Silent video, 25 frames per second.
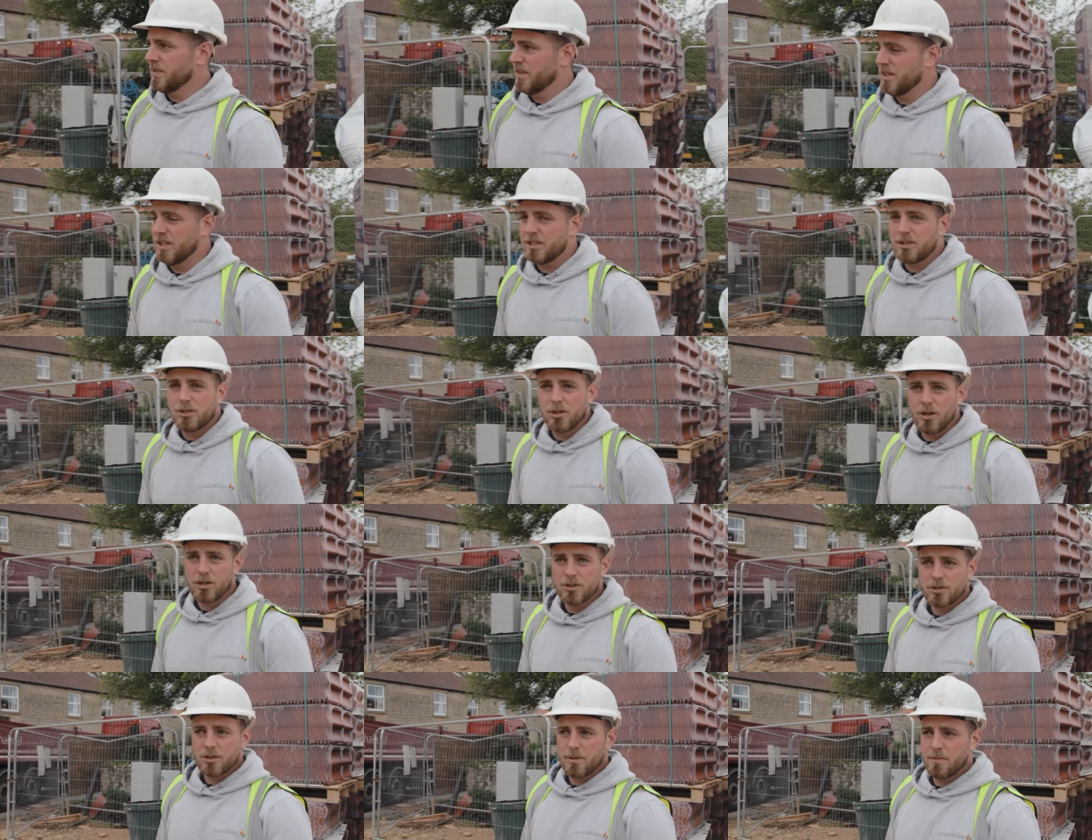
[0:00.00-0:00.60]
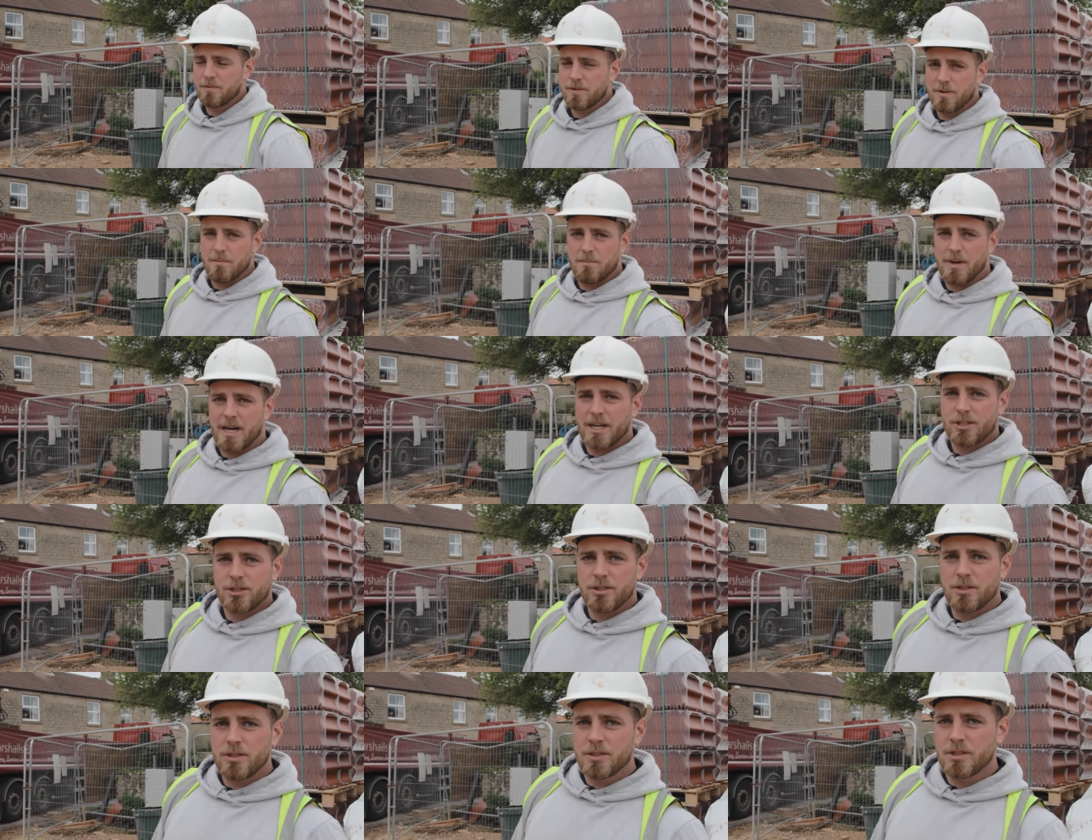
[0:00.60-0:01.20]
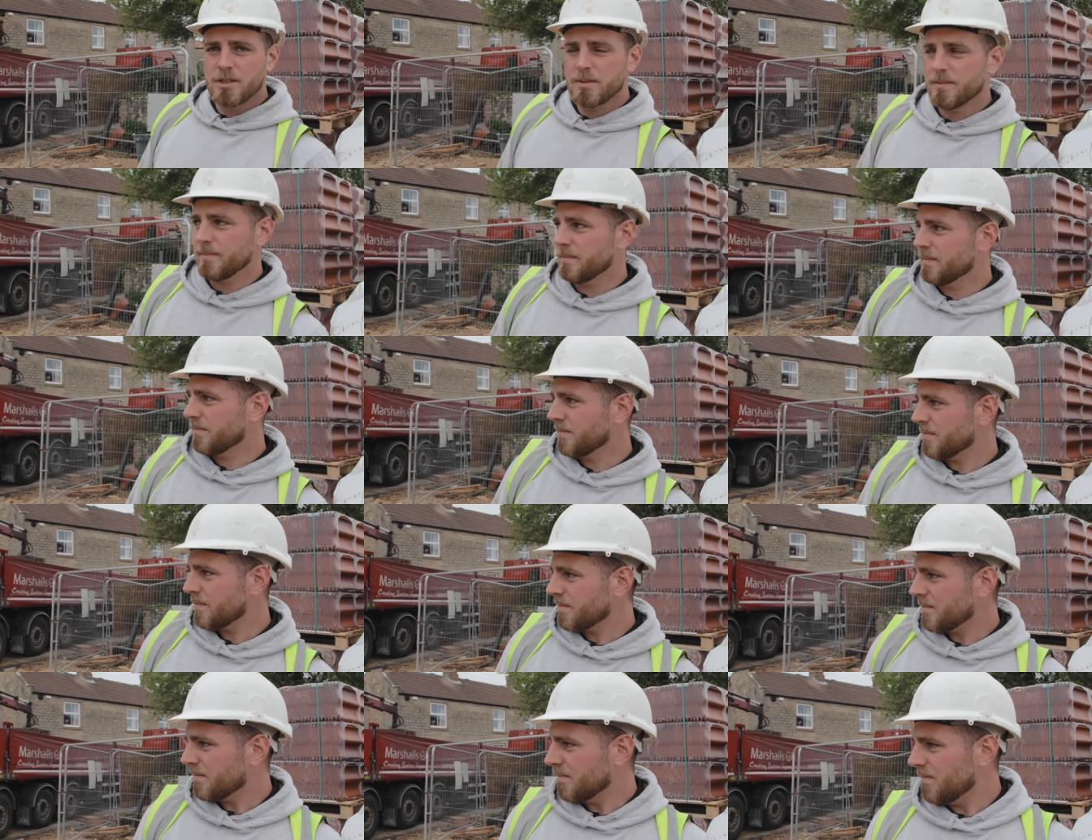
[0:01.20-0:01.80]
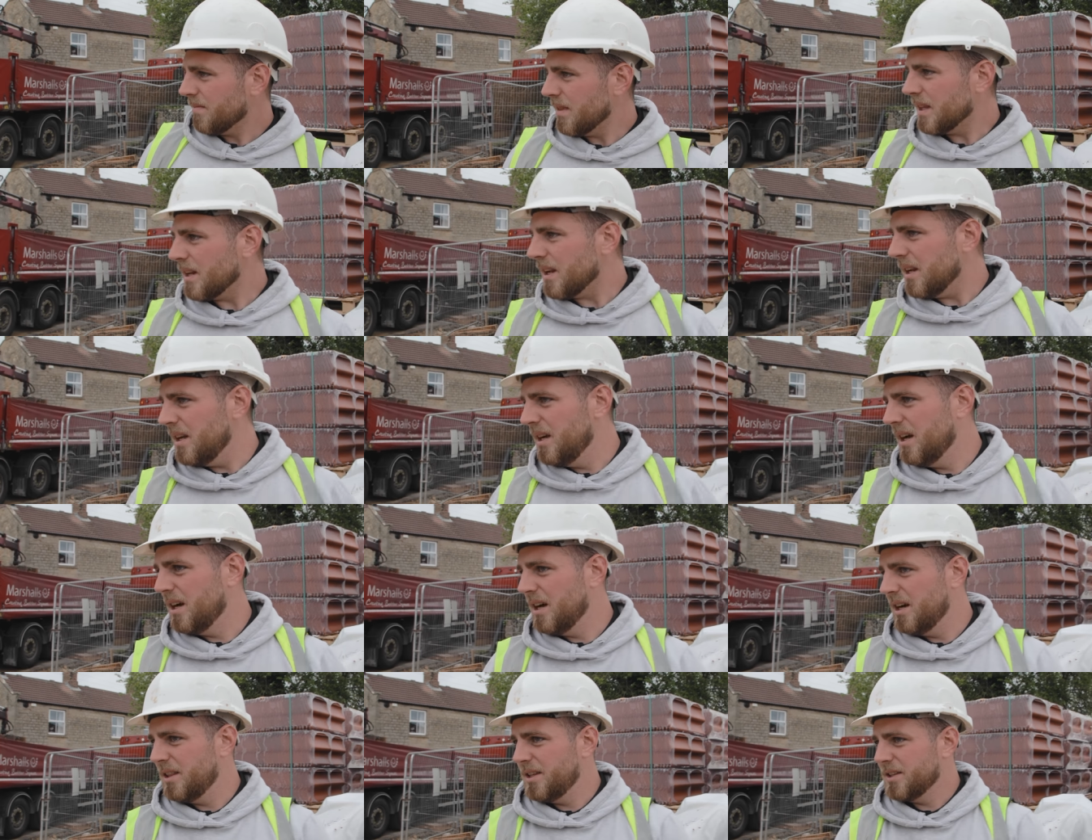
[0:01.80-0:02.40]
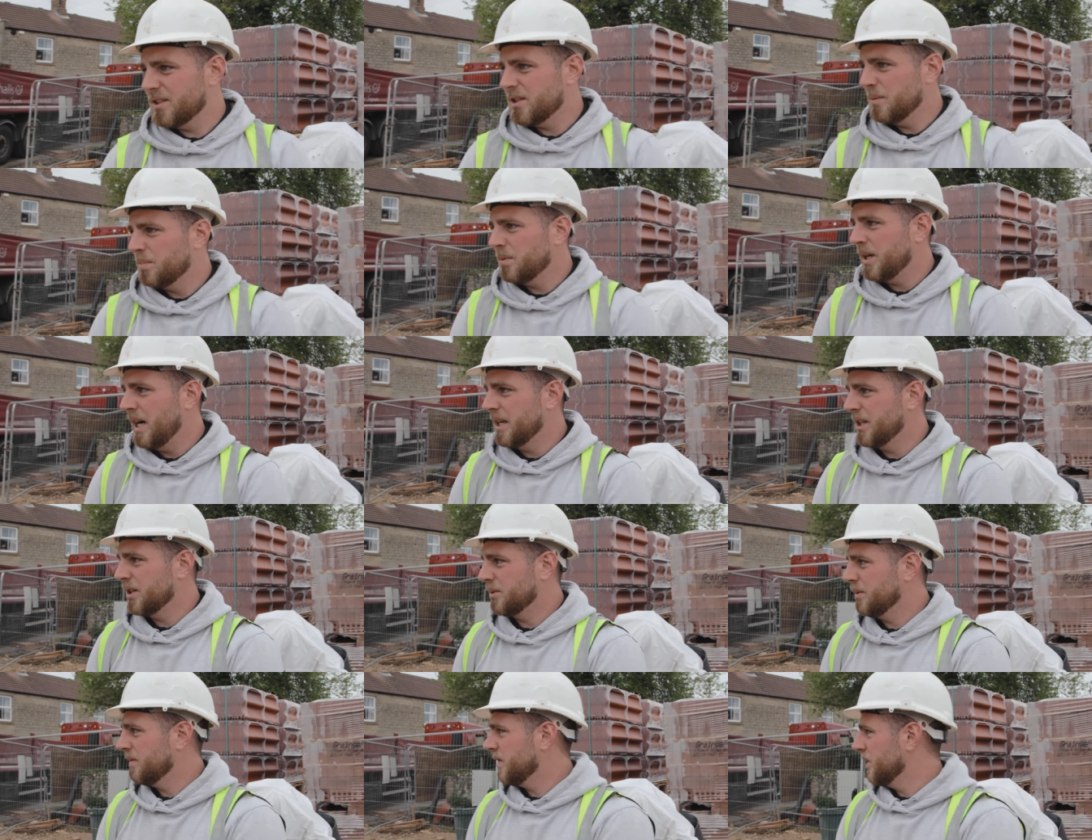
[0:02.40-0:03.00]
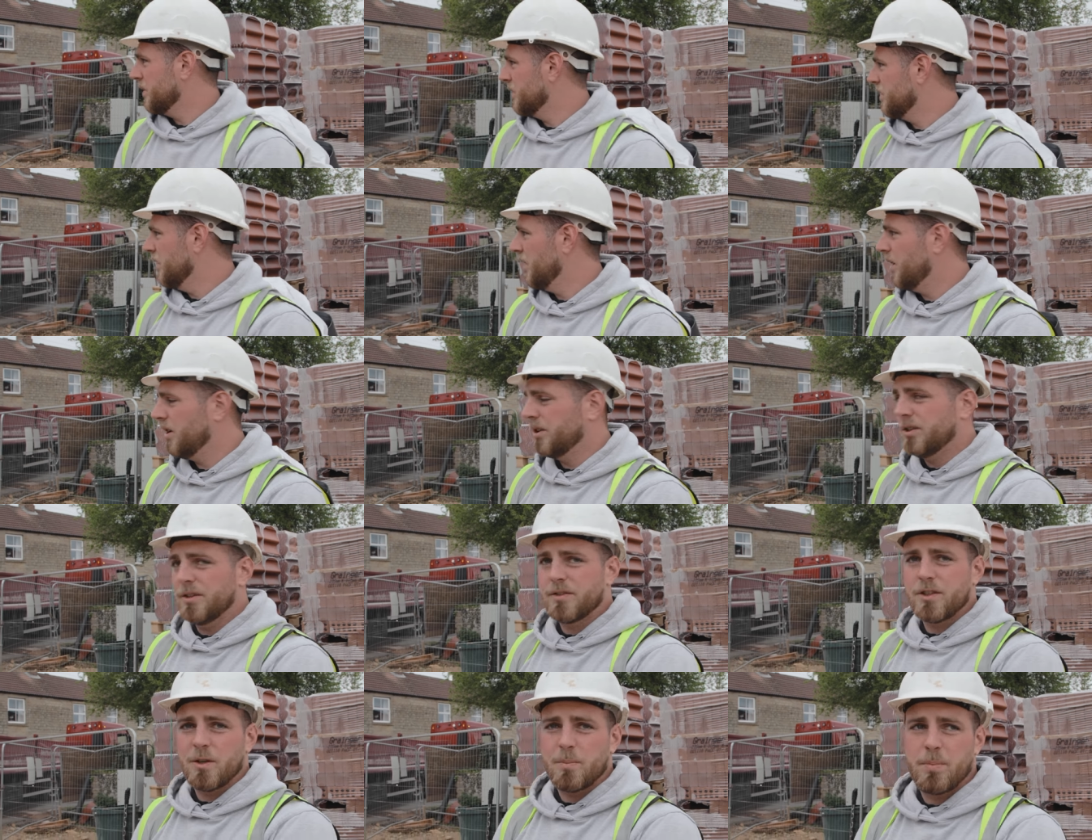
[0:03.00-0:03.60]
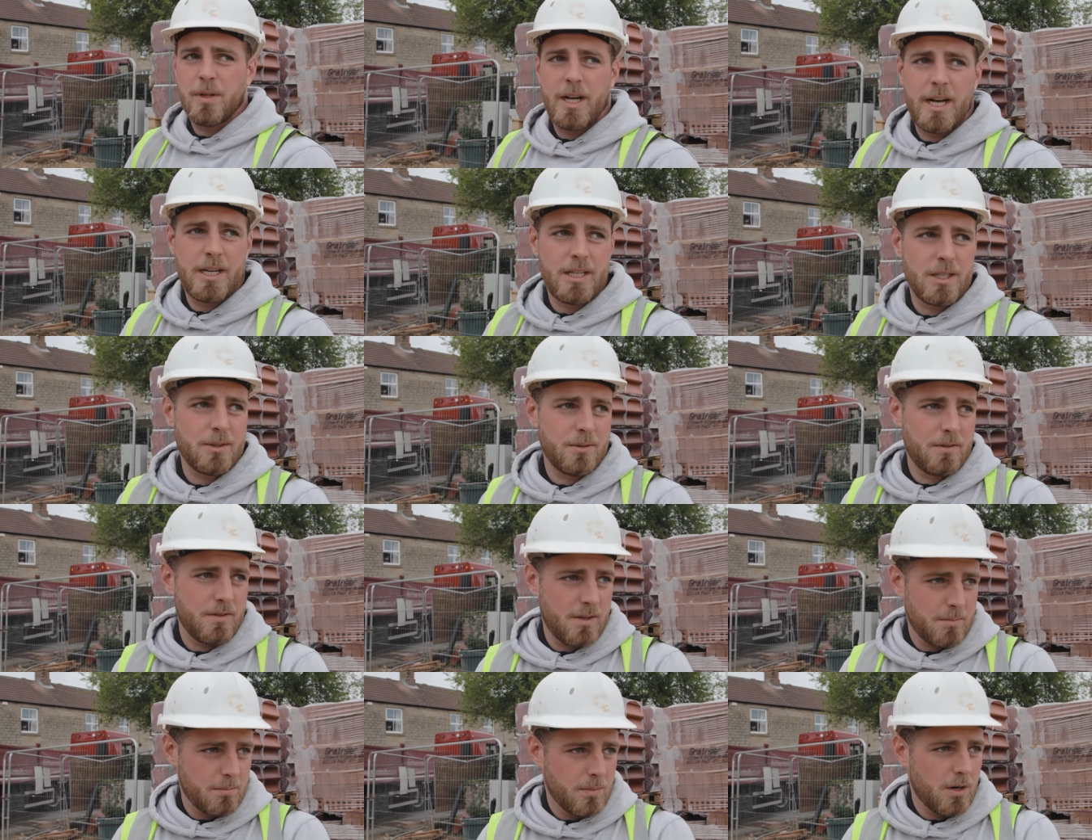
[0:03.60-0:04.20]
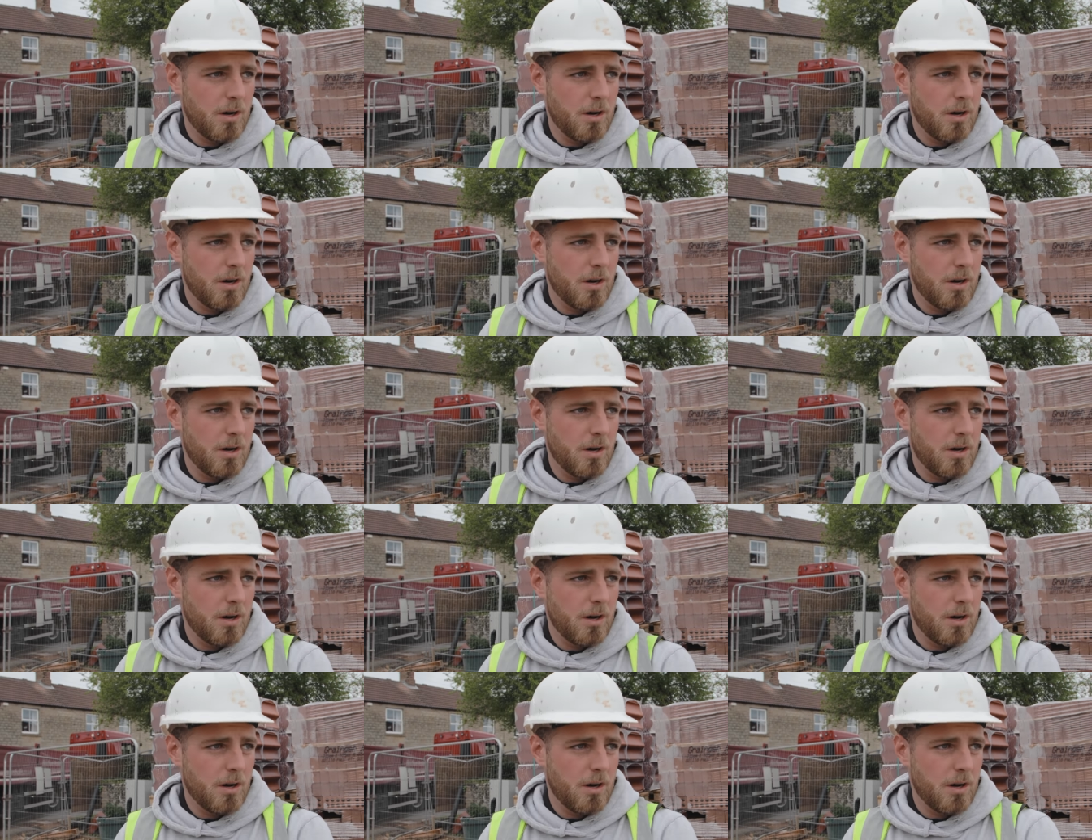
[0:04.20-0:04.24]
This stone's come from Marshall's. They supplied us with the stone, they supplied us with the